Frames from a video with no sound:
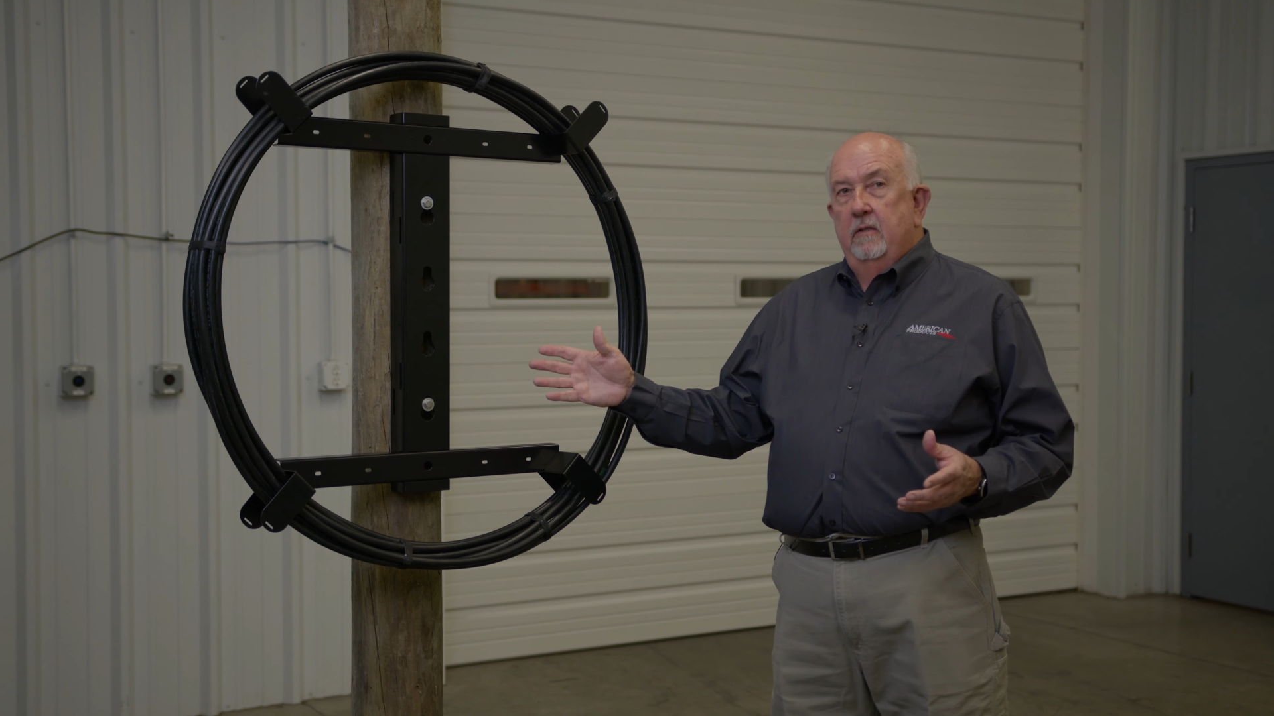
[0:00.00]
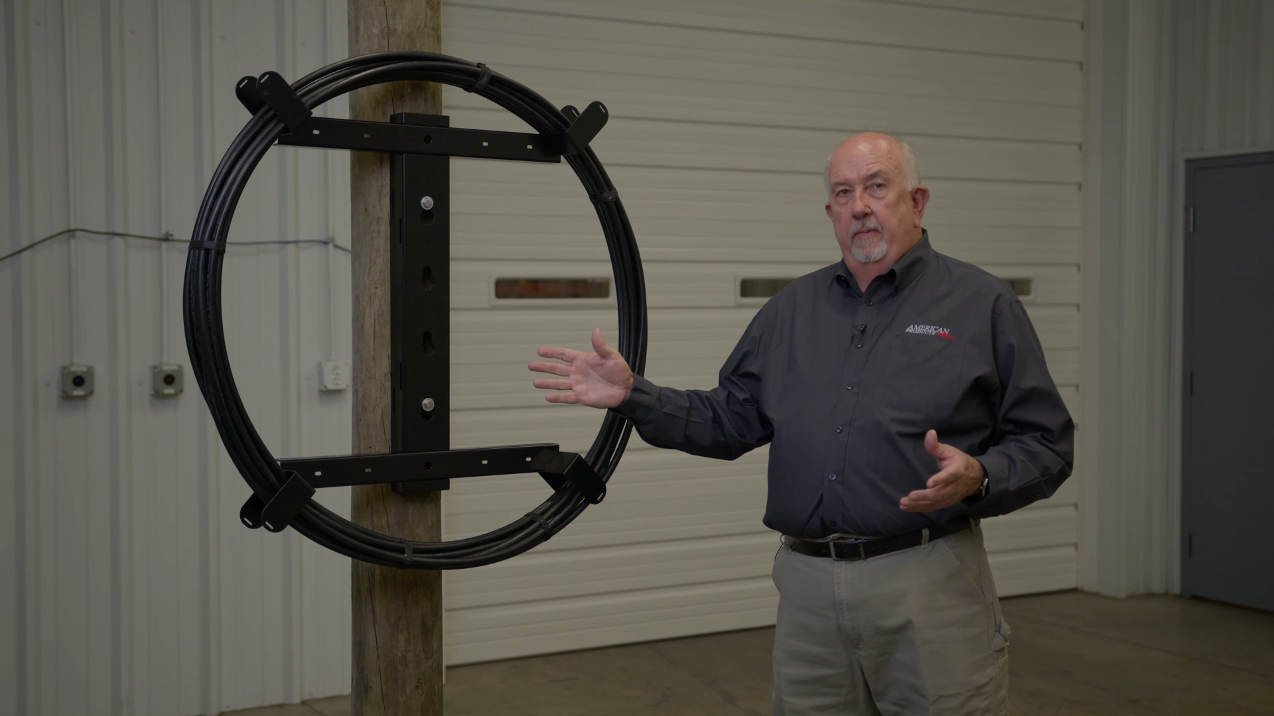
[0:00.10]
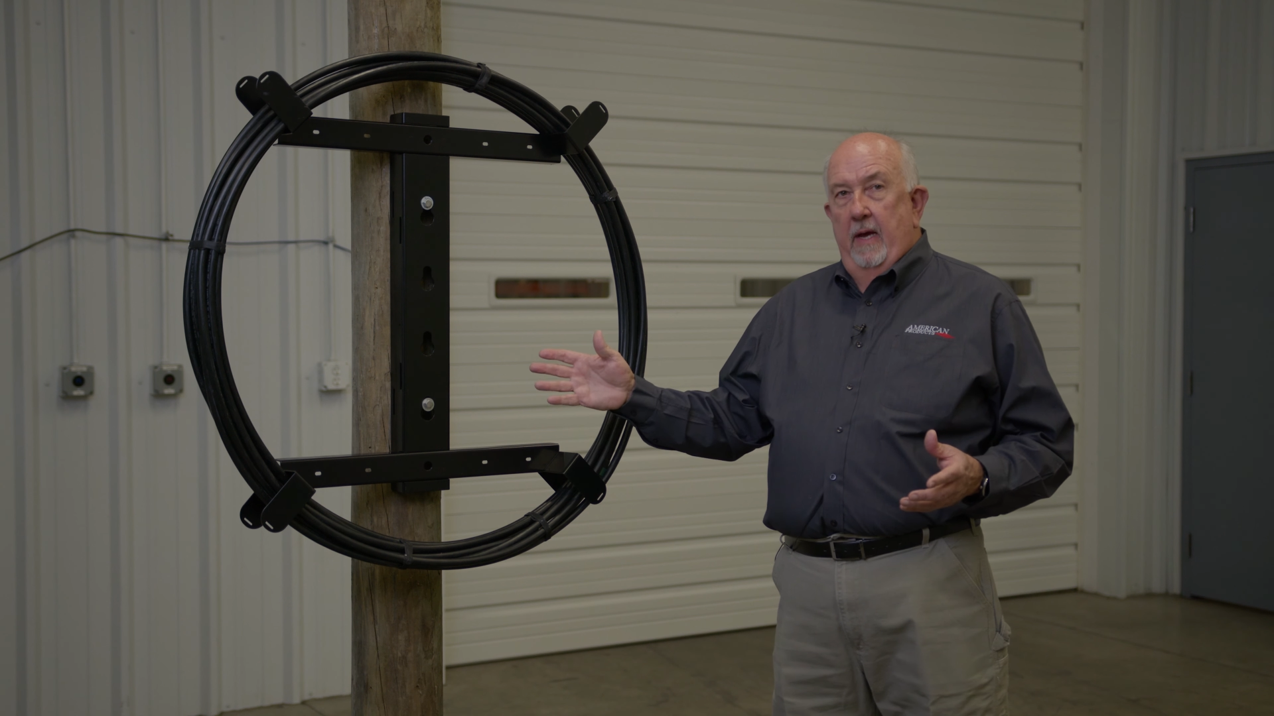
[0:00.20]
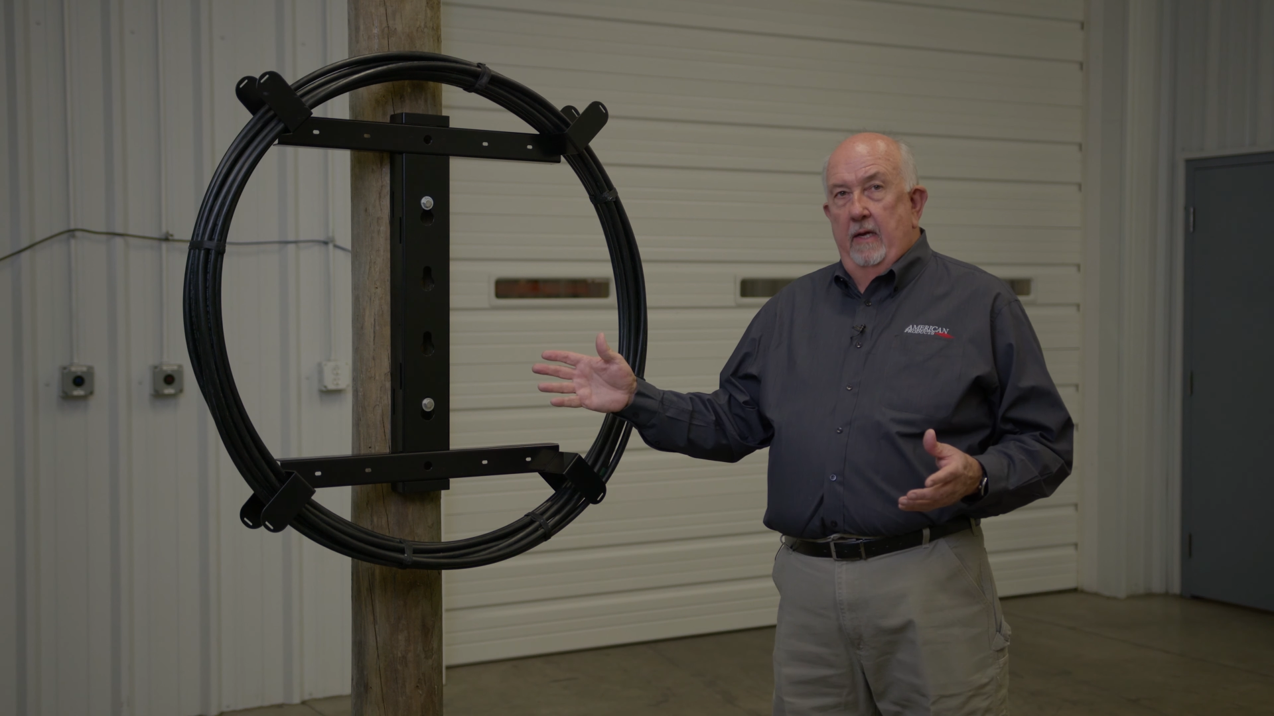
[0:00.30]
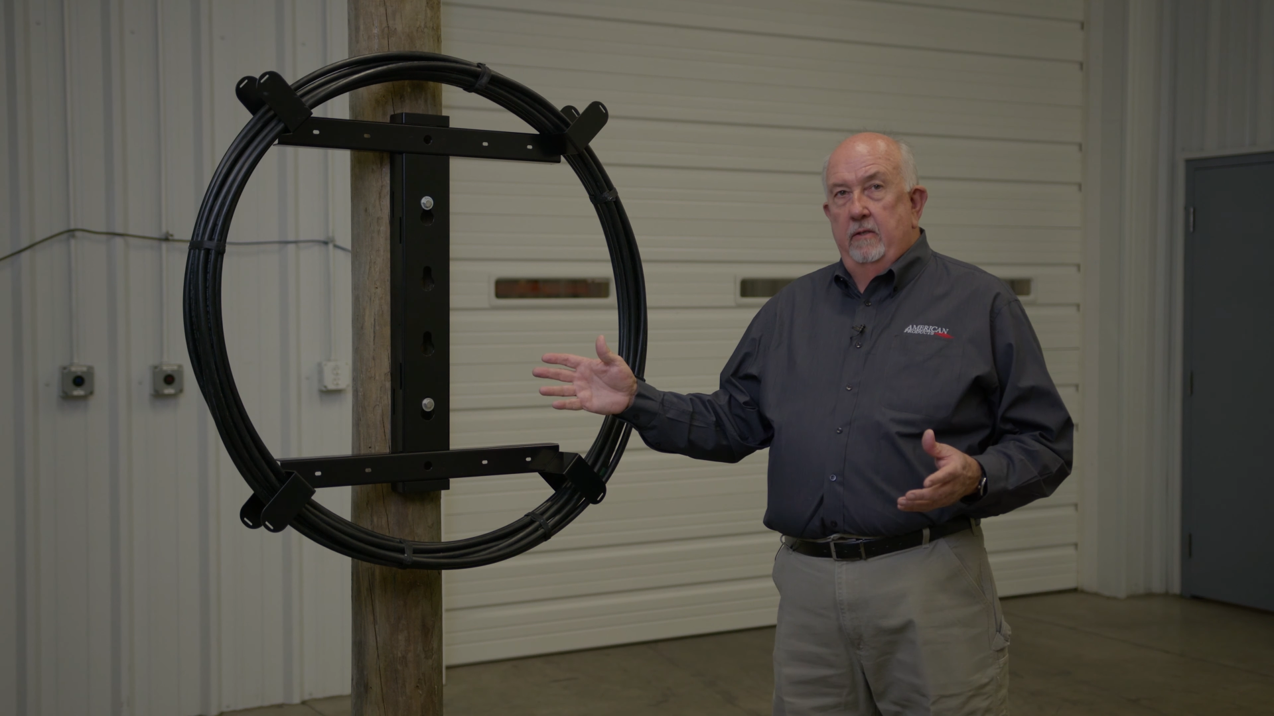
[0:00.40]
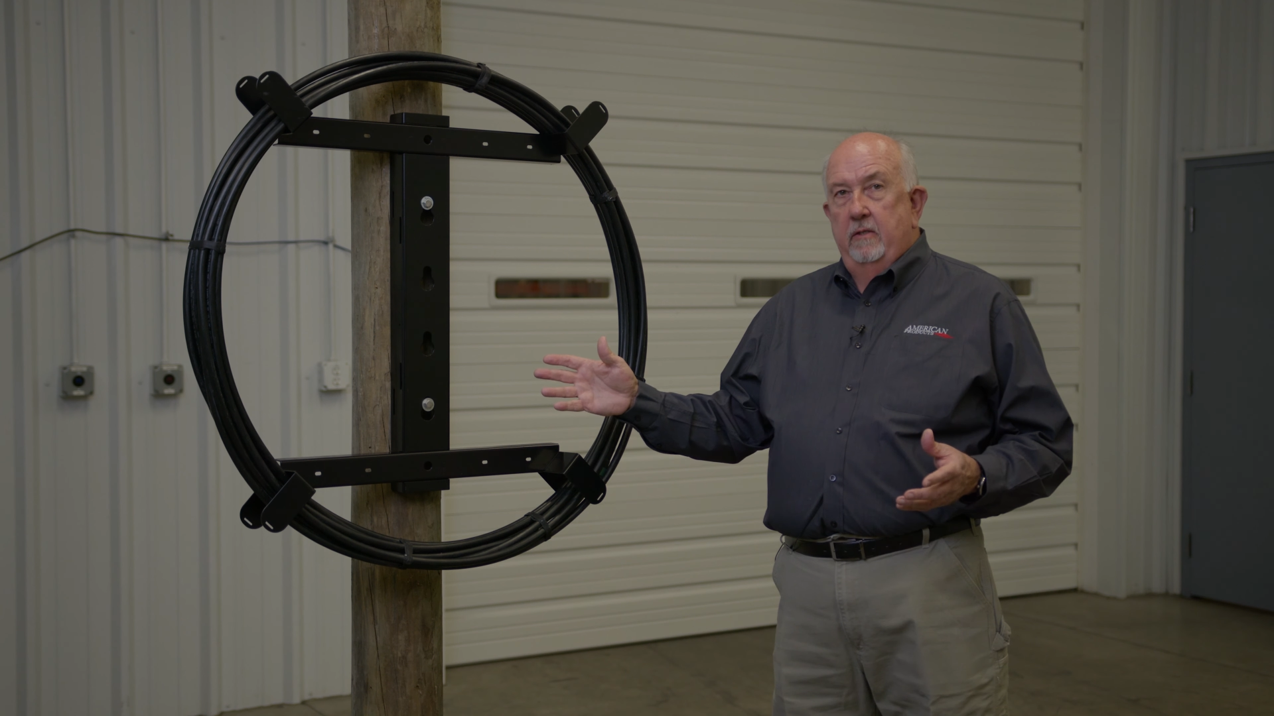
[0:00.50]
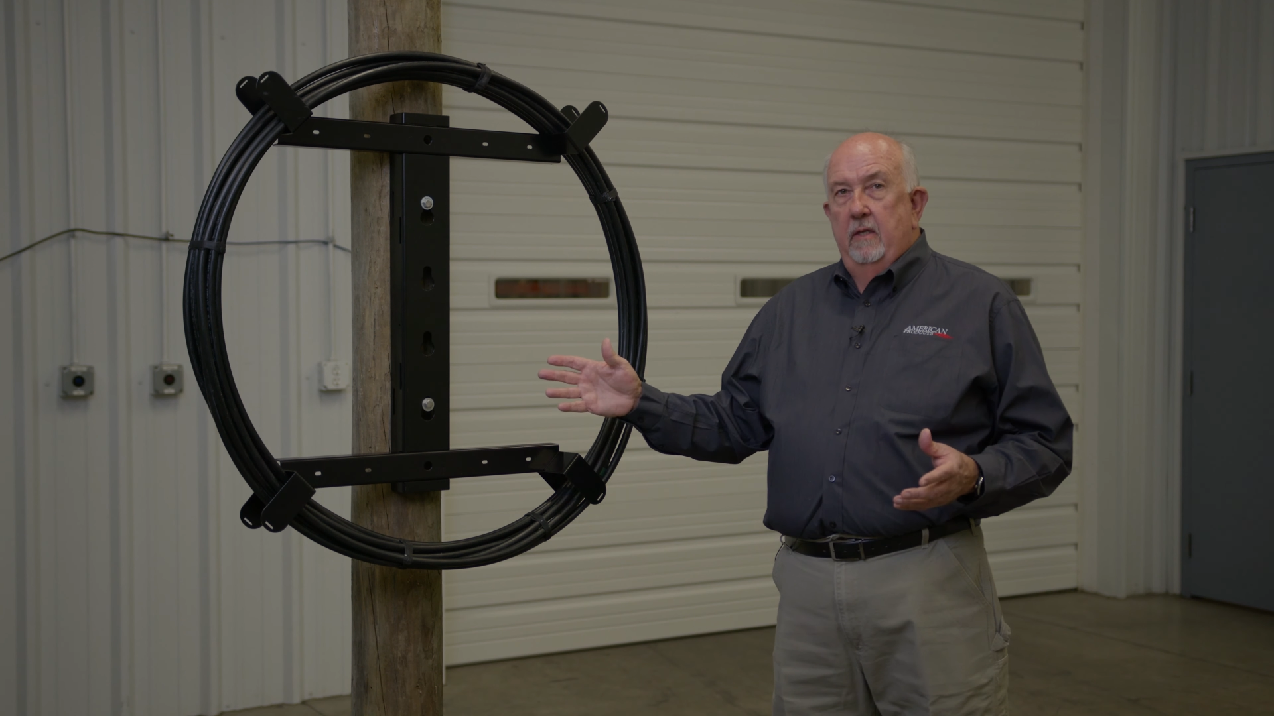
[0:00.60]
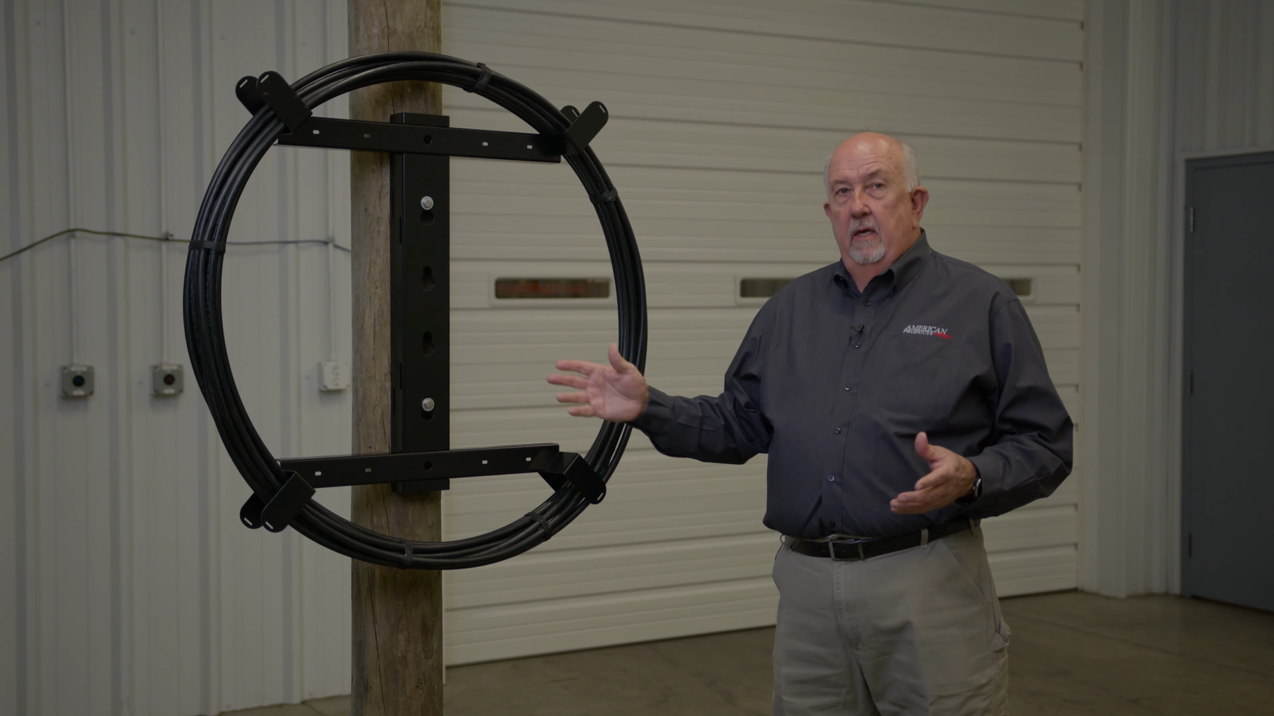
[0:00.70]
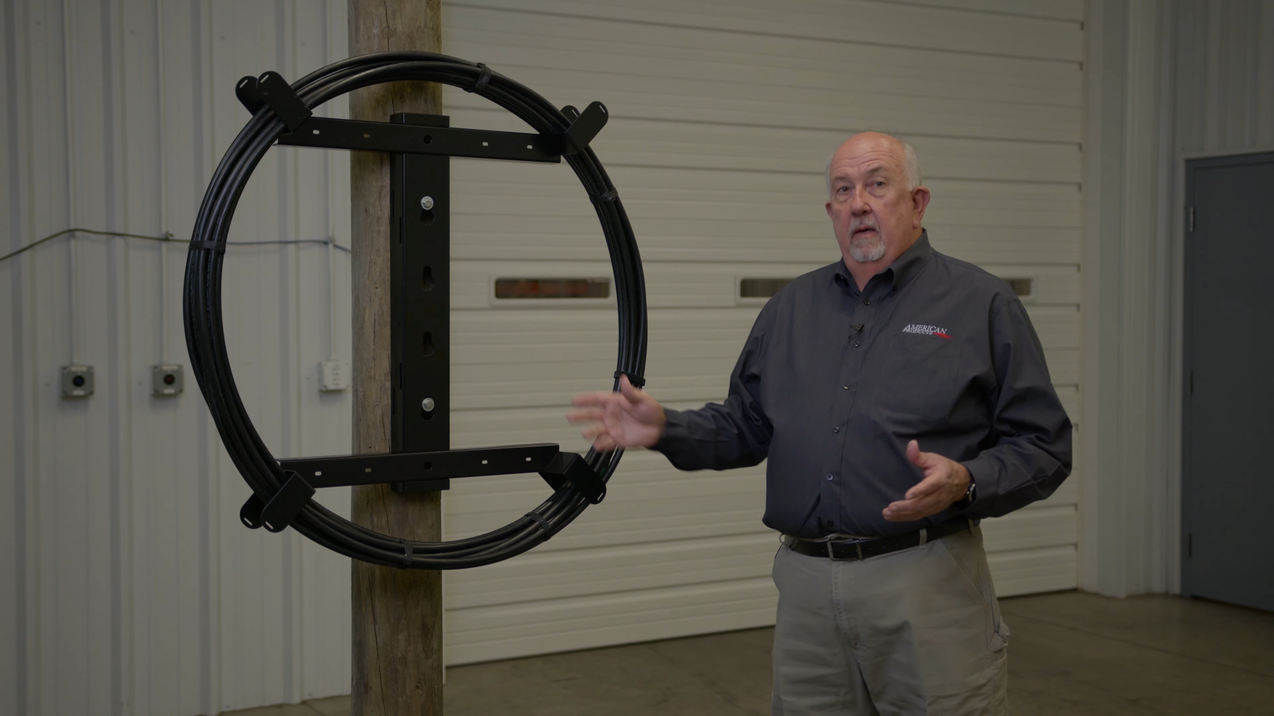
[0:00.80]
space